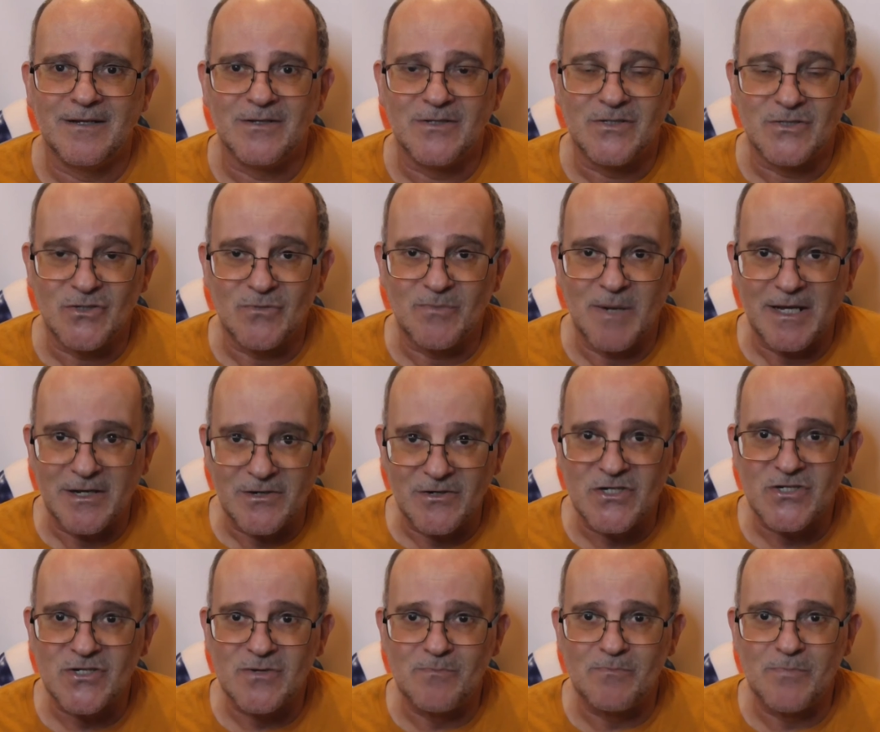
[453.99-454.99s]
So my
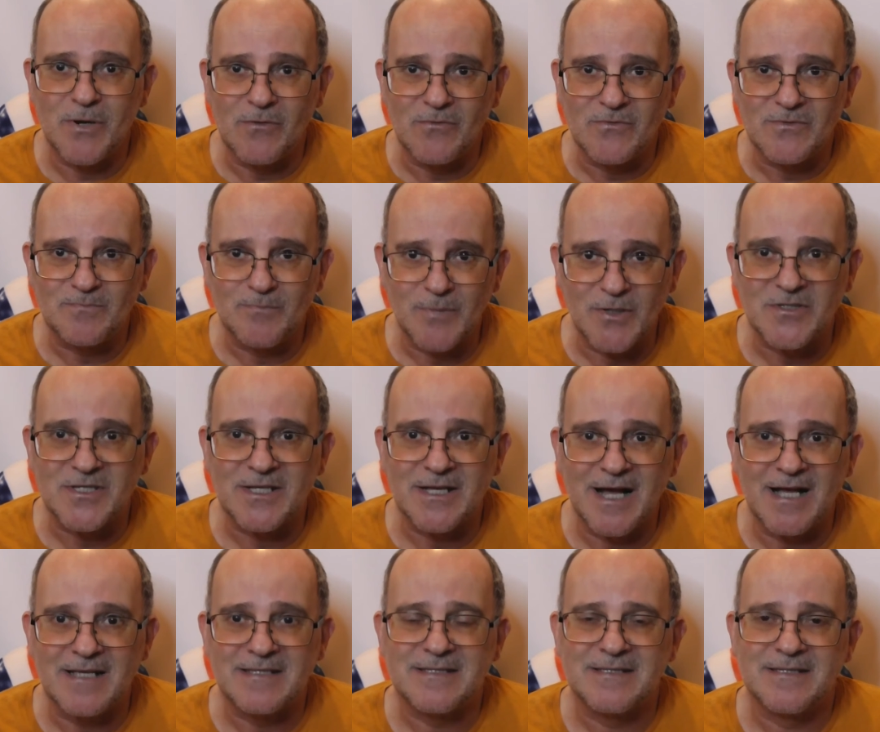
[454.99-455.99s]
Christian
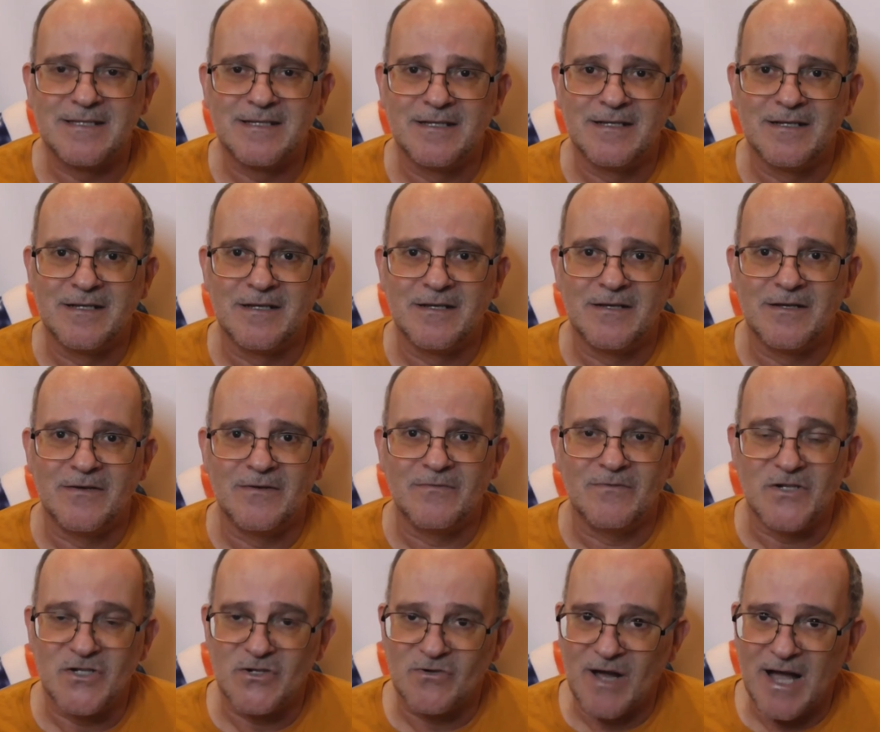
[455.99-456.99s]
podcasts,
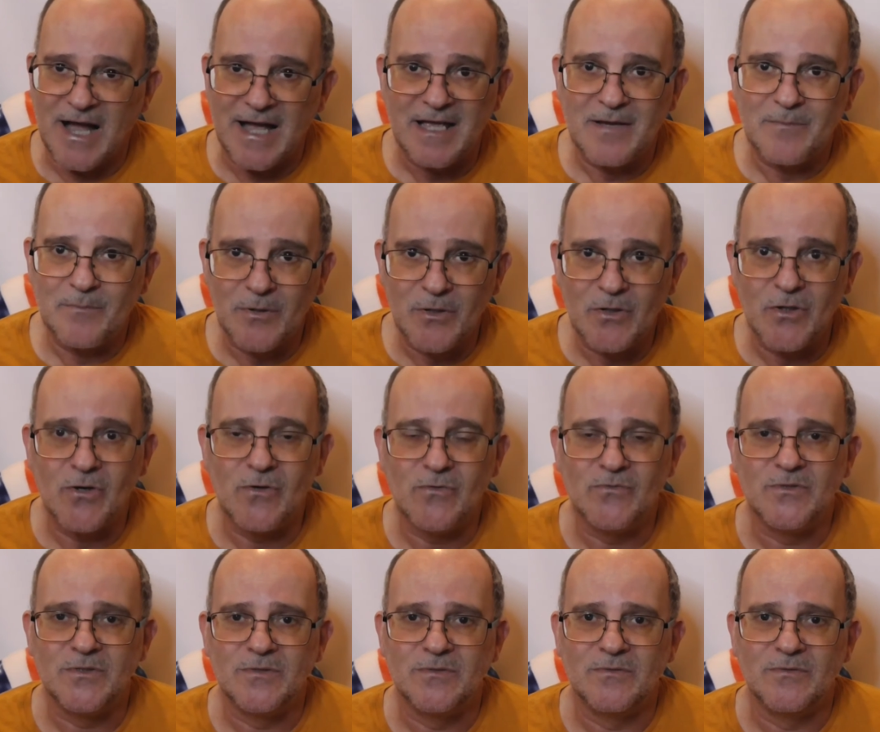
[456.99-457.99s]
which I
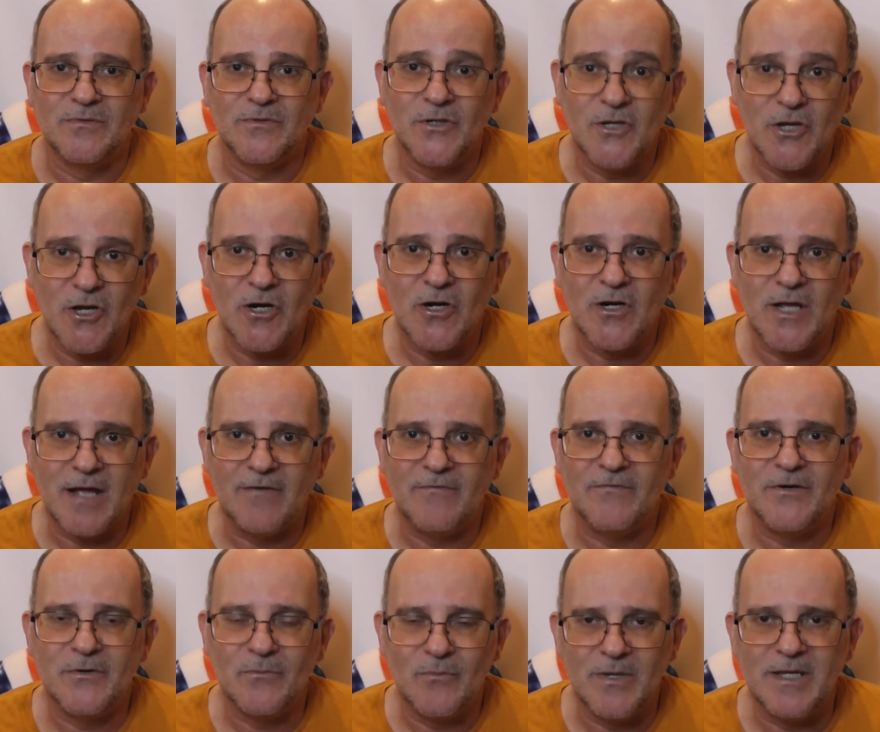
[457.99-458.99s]
upload nearly
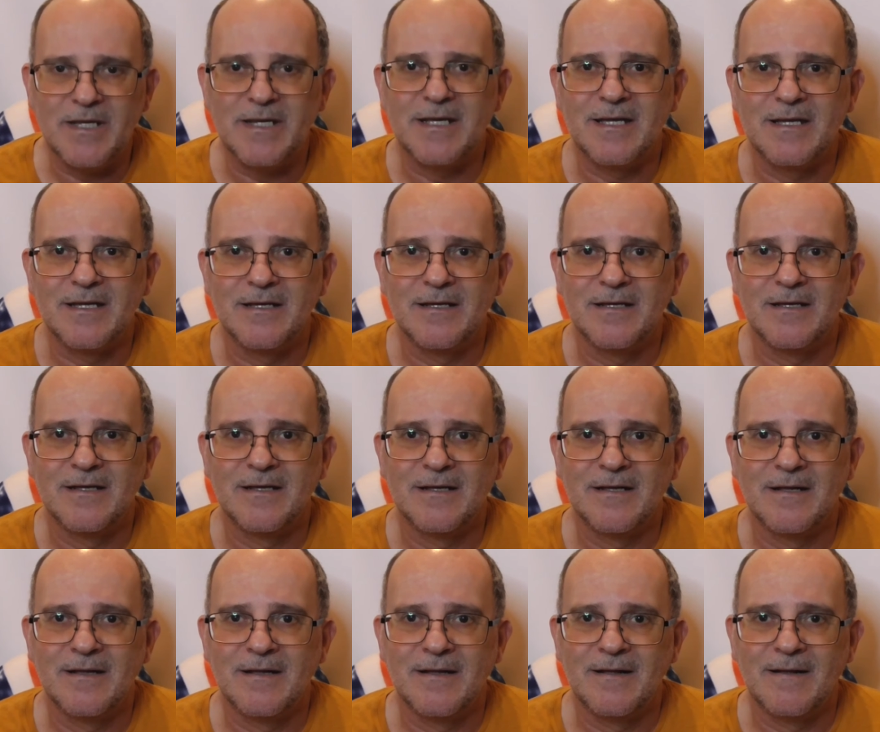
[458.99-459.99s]
every week,
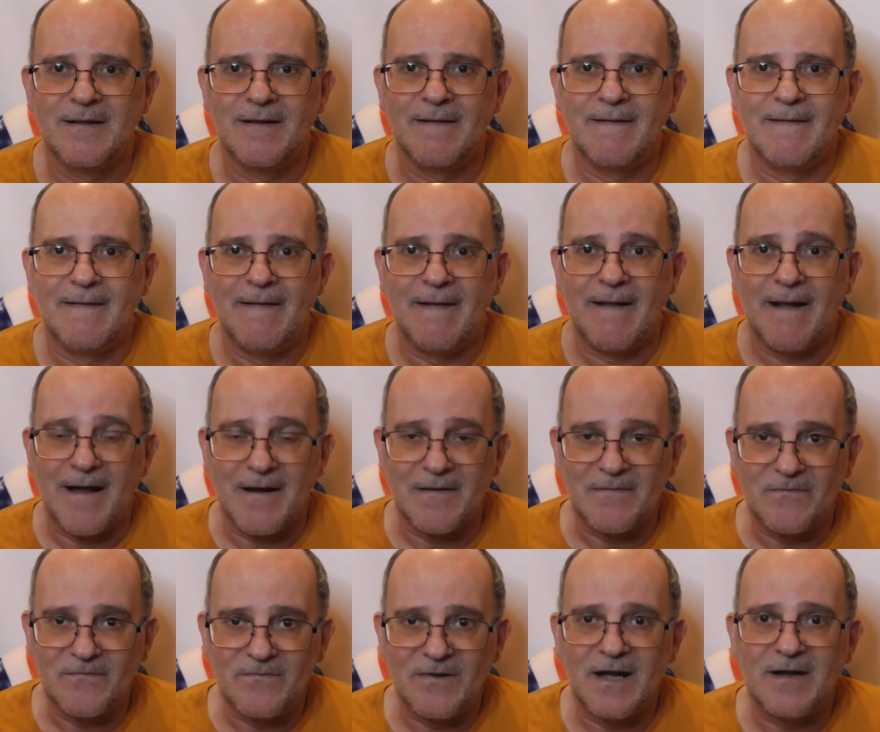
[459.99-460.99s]
are
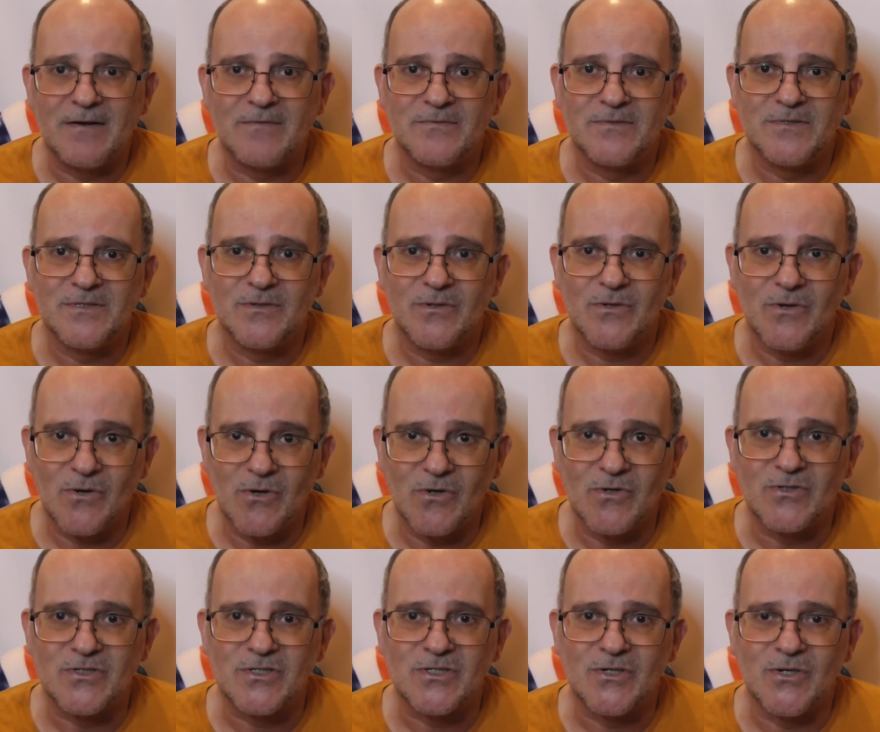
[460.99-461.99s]
found
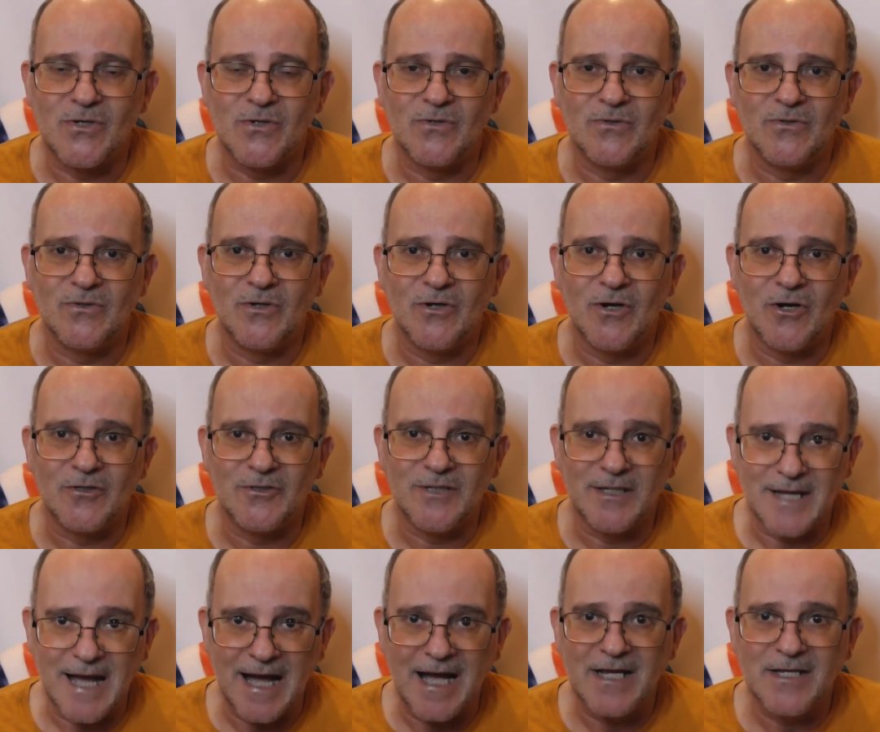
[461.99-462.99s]
also
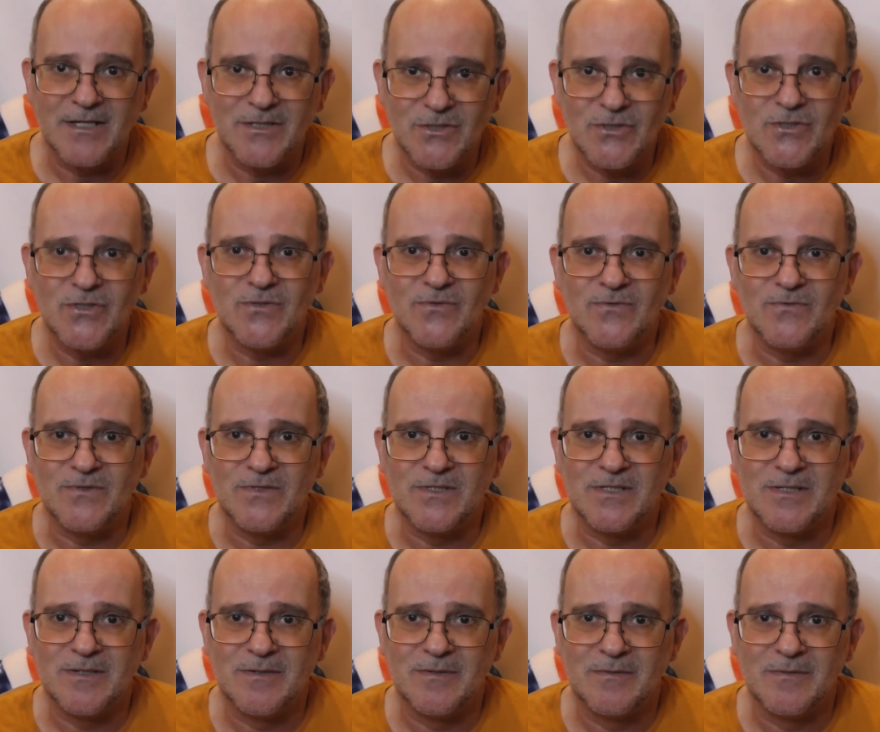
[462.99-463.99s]
on
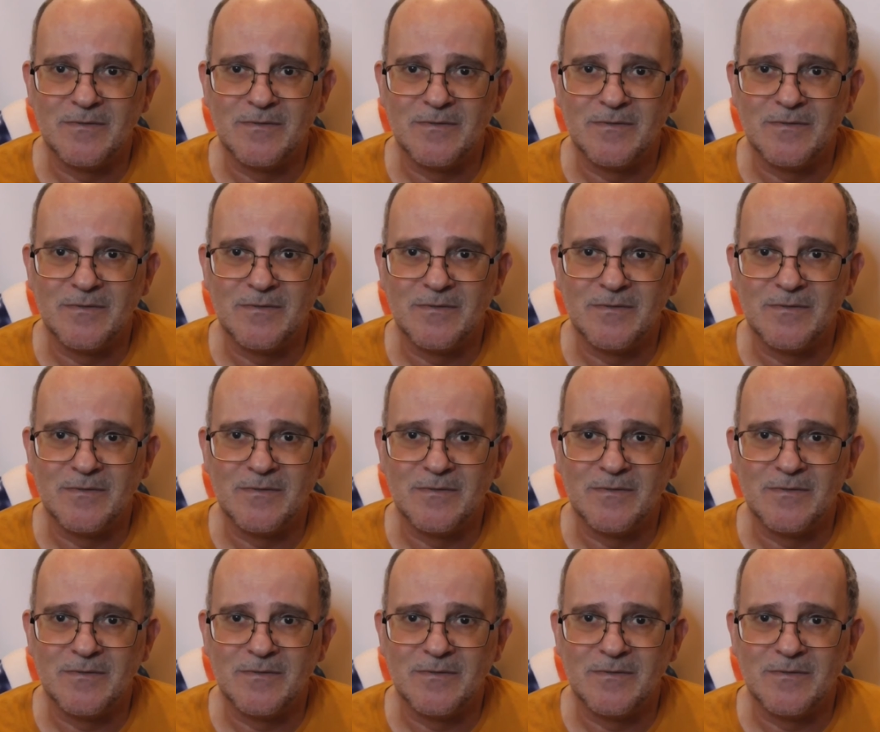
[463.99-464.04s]
iTunes